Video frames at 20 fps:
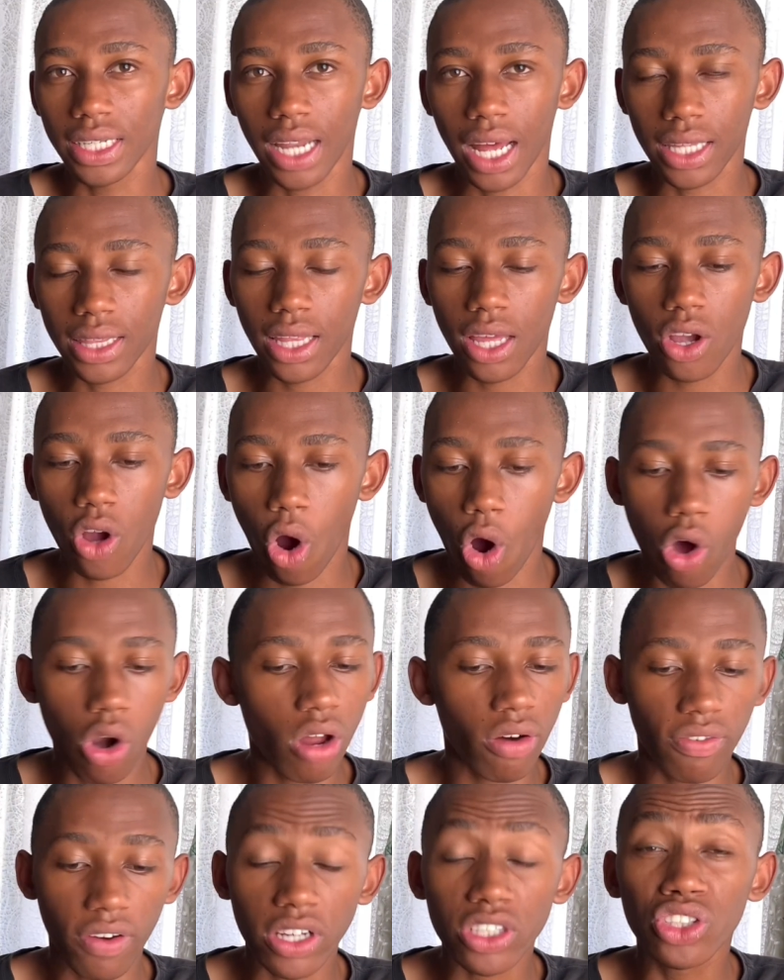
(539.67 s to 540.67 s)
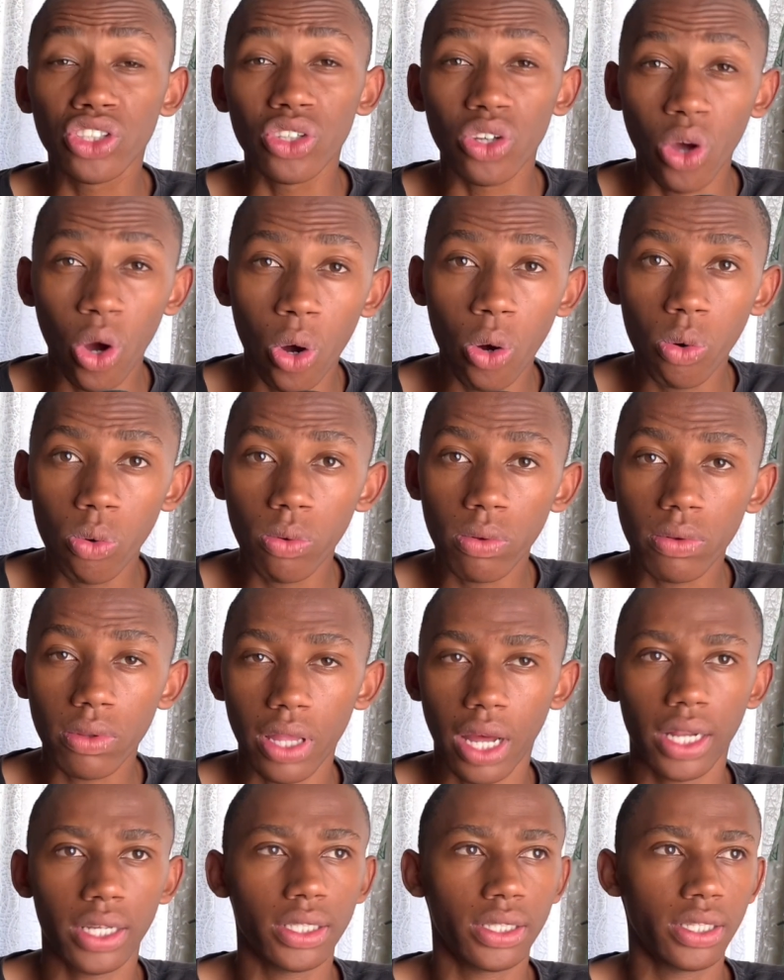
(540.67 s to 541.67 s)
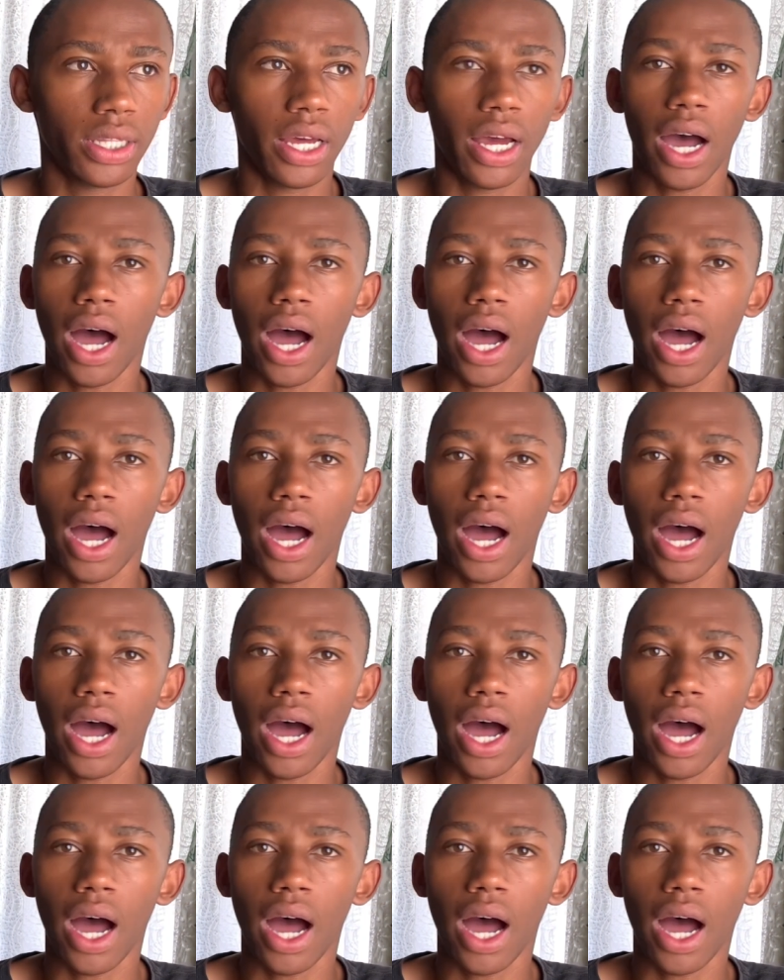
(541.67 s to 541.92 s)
I think all of us know that the